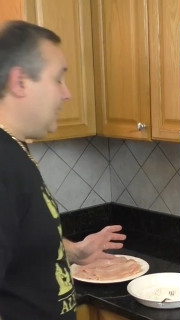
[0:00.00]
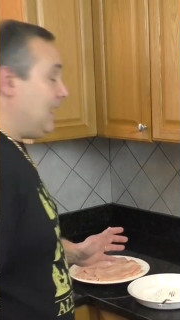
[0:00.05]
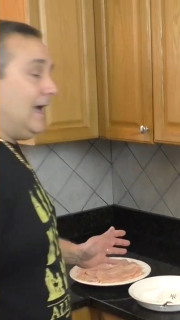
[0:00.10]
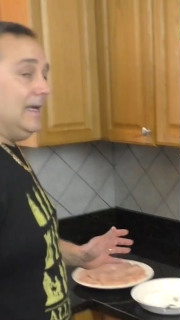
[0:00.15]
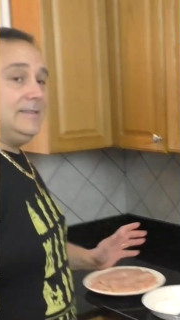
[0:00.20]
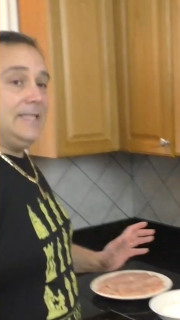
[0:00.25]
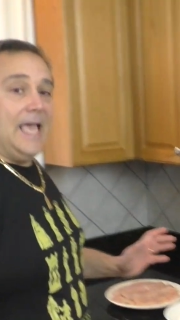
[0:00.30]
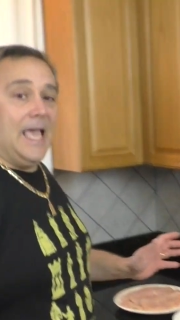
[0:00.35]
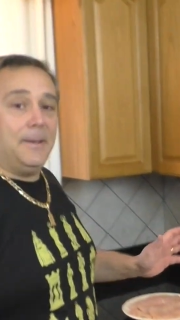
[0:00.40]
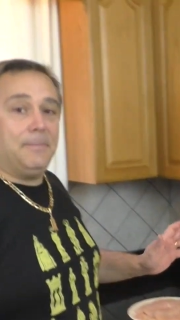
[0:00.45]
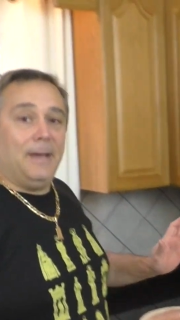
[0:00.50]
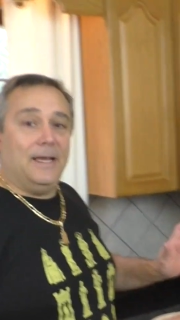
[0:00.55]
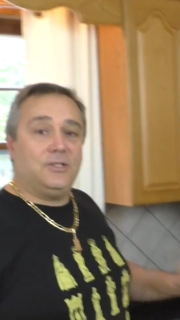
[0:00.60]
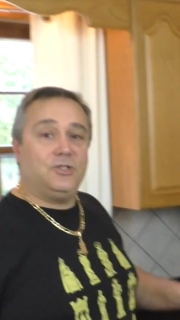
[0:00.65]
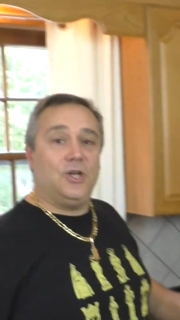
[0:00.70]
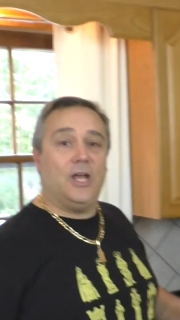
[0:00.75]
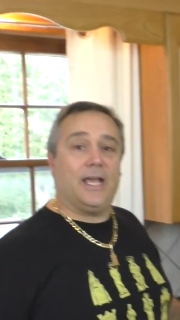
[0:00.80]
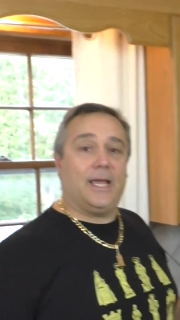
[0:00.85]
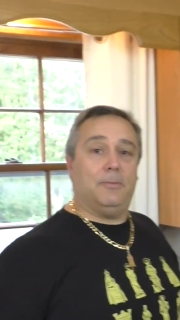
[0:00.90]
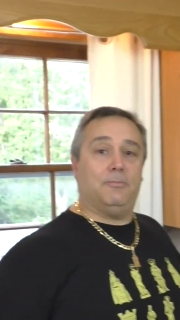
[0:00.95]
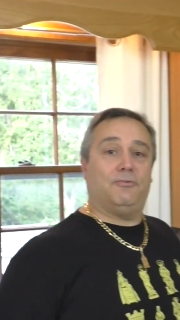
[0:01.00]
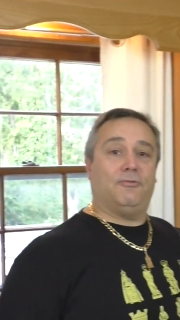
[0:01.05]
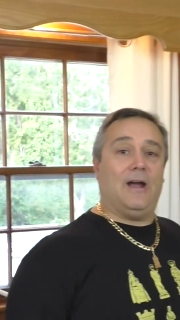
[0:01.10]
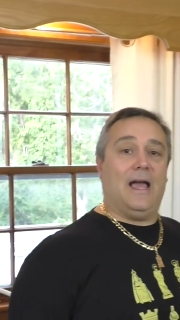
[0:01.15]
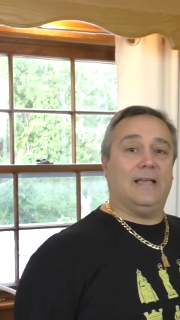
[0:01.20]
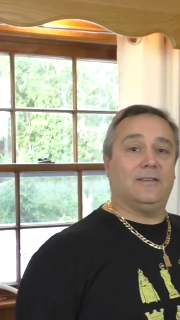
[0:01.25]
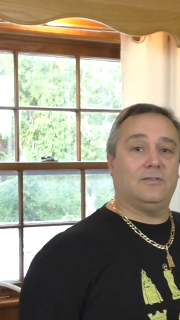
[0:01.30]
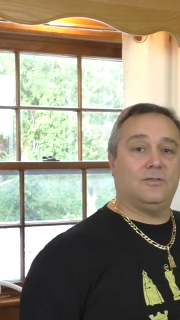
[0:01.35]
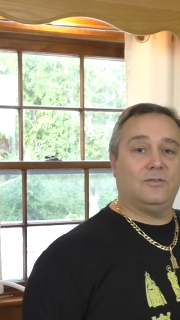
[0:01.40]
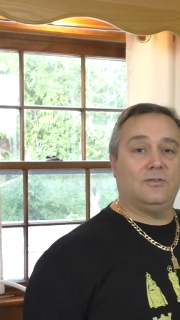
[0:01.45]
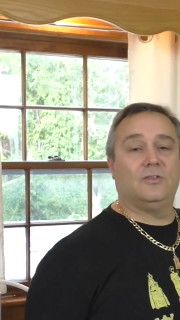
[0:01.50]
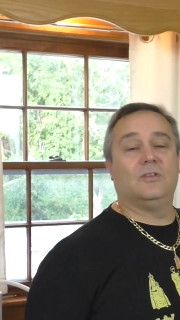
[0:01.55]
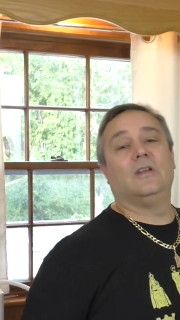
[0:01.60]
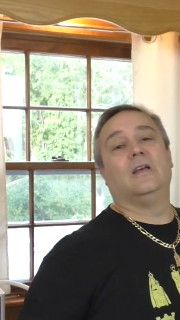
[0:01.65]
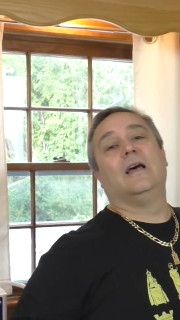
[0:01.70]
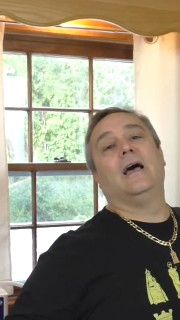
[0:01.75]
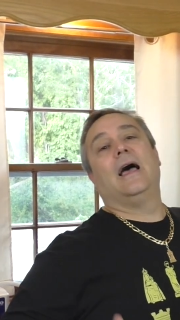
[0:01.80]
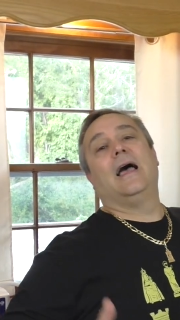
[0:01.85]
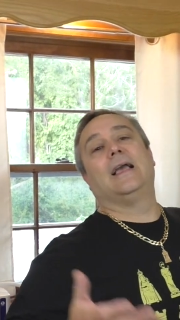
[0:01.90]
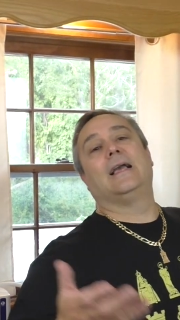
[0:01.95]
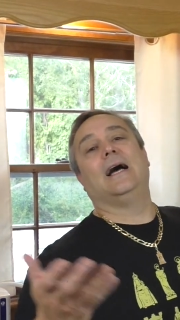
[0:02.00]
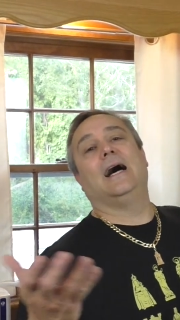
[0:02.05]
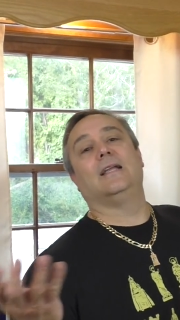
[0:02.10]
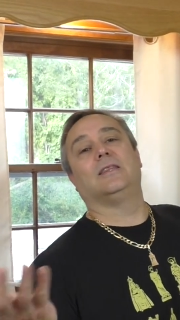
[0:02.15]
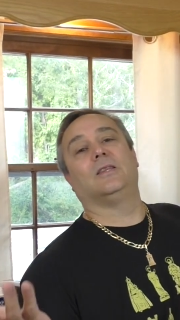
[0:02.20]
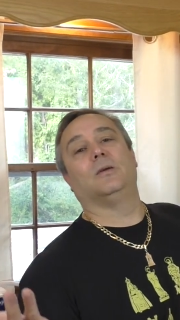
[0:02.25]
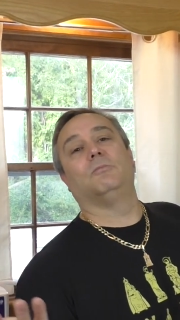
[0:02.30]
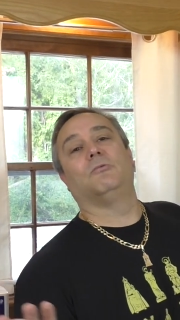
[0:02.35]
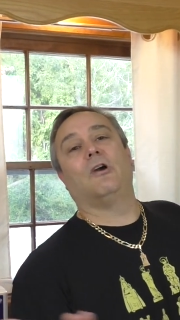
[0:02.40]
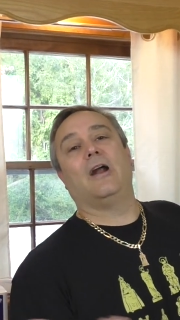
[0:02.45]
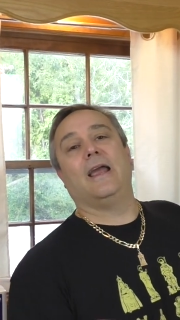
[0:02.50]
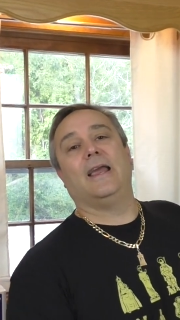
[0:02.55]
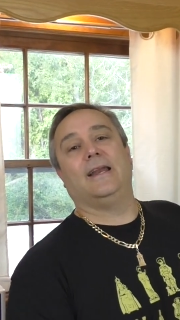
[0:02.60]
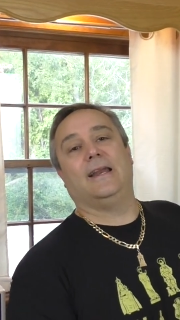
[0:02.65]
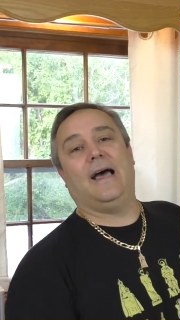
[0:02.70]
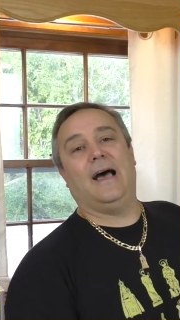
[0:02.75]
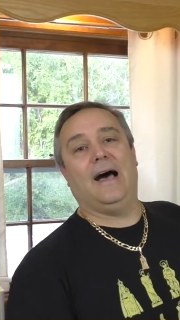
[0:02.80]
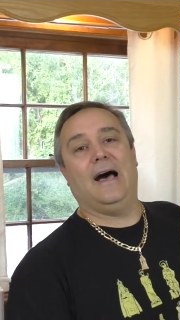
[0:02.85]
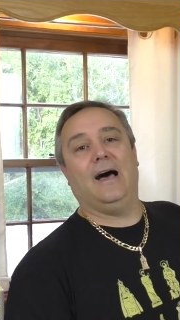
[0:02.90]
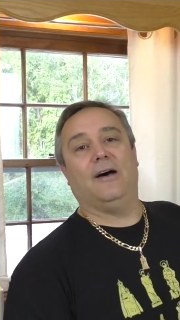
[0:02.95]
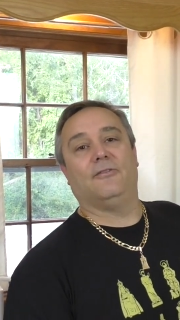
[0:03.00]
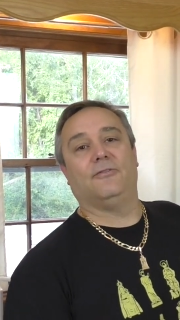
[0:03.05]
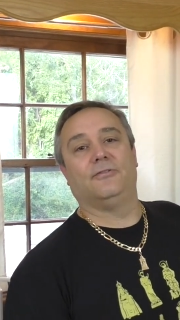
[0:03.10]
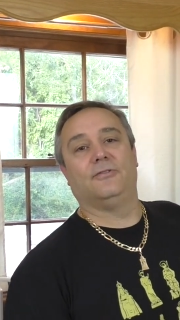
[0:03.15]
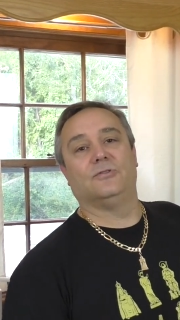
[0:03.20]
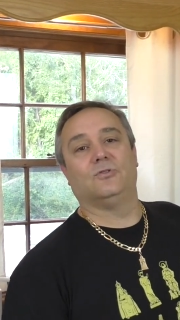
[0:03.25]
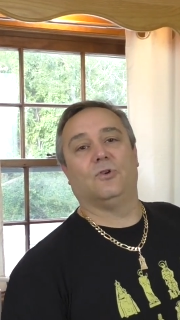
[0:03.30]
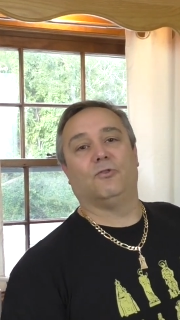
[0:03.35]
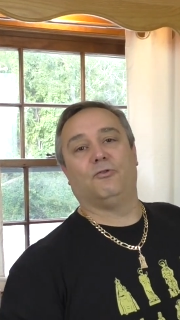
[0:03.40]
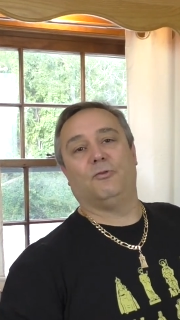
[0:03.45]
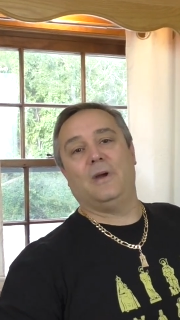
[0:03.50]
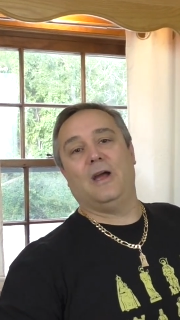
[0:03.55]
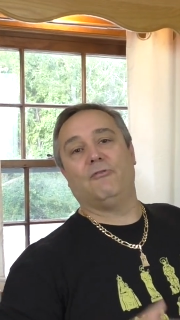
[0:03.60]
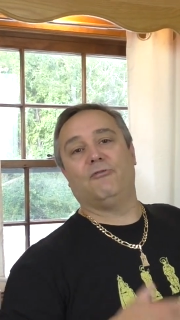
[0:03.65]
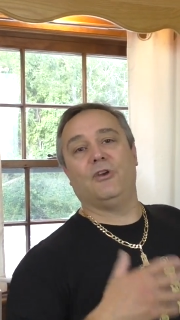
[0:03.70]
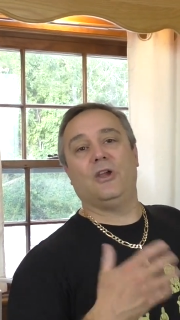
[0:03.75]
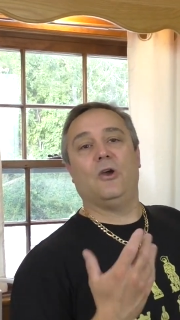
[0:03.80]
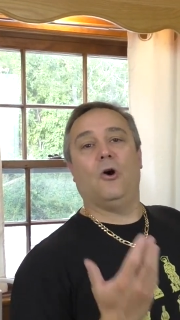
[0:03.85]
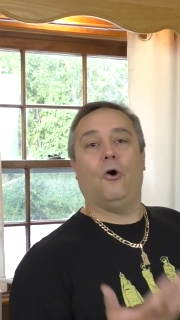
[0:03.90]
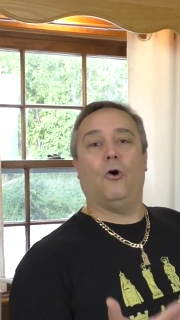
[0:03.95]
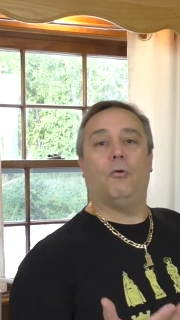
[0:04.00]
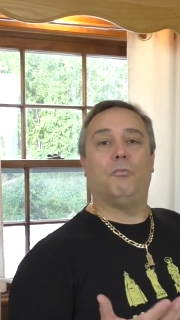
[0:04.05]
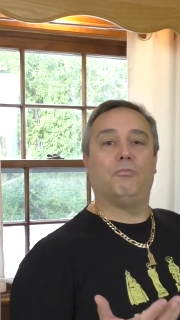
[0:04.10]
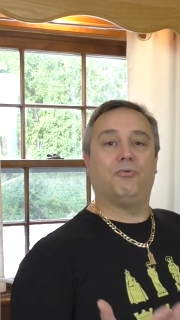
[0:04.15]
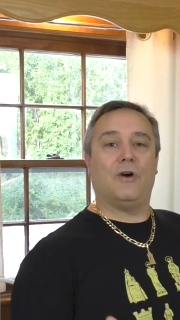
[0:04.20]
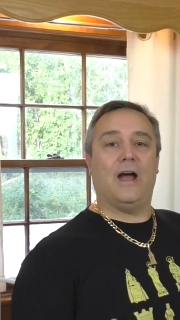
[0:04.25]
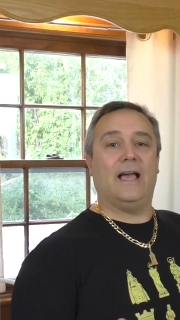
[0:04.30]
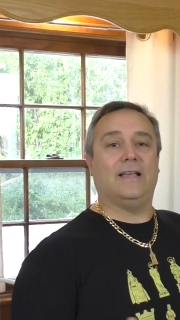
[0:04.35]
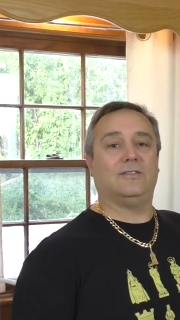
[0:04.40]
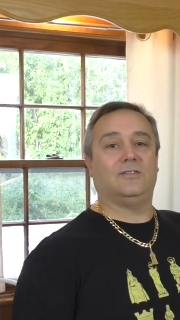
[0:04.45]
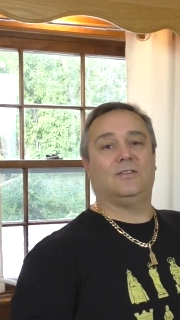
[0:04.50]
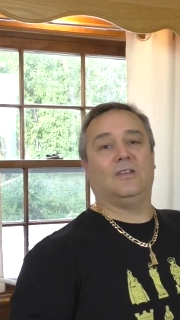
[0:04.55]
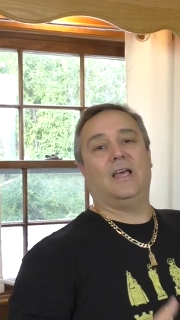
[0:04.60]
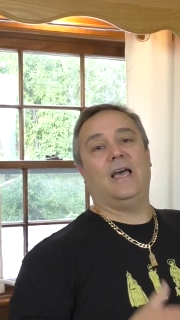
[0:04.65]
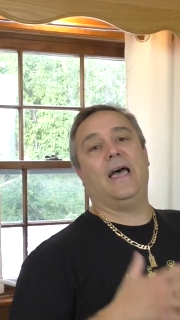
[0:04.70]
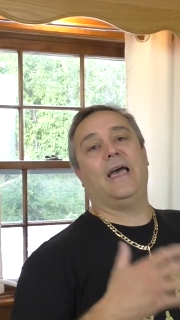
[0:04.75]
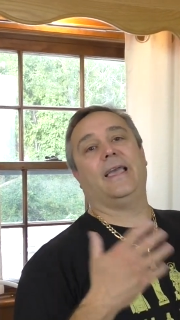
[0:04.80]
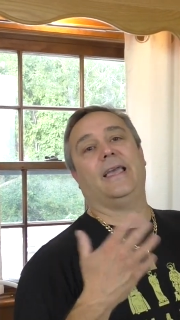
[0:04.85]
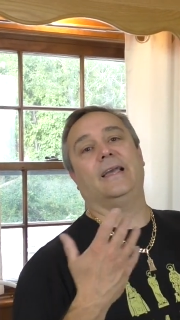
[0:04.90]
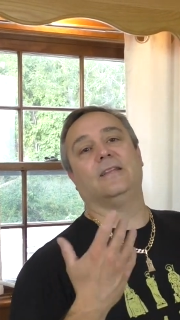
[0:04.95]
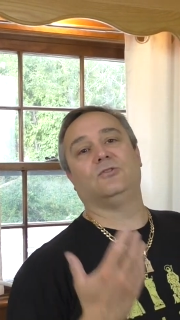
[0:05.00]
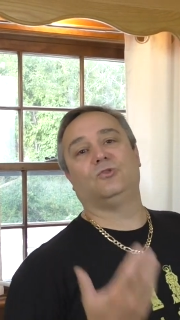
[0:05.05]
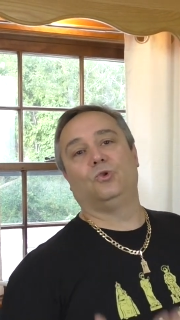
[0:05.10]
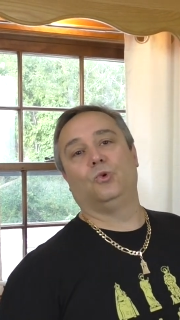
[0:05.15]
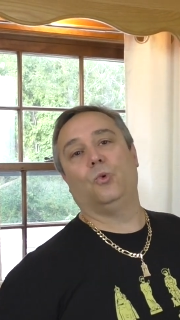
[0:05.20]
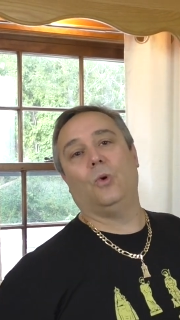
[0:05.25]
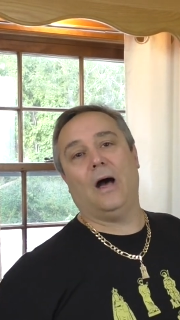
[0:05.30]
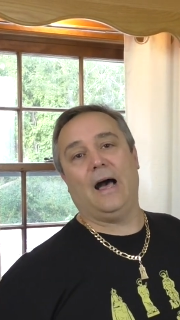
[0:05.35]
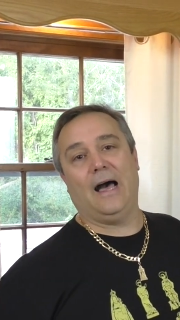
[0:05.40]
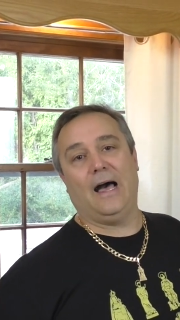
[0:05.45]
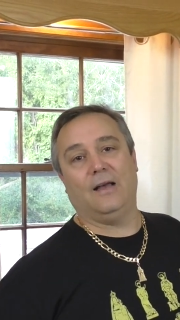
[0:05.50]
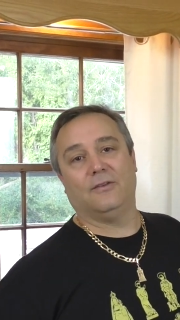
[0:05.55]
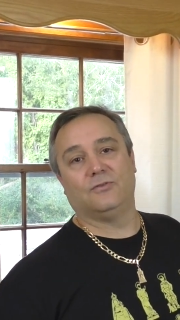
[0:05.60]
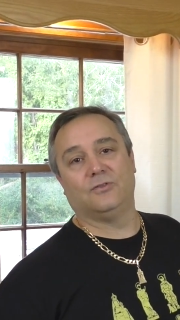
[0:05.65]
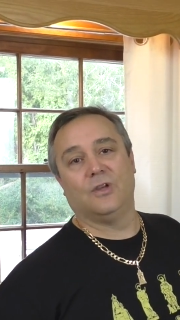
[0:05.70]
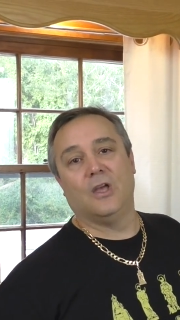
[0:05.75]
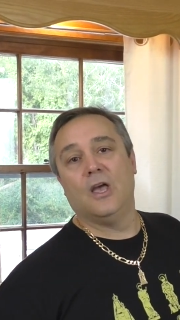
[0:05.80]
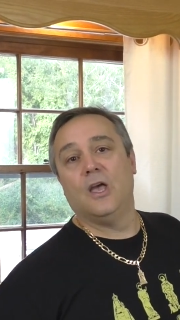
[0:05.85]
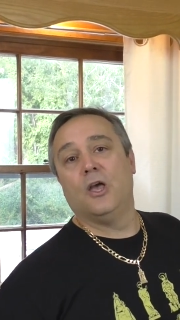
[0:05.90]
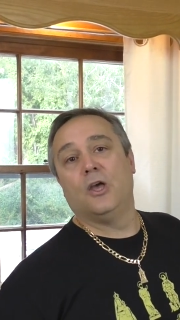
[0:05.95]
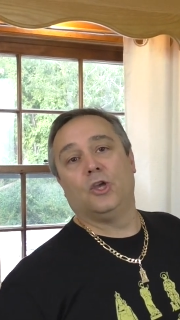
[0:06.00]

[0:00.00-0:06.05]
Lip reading: I take my chicken breasts and cut them right in half. So from every whole breast, I get 2 halves.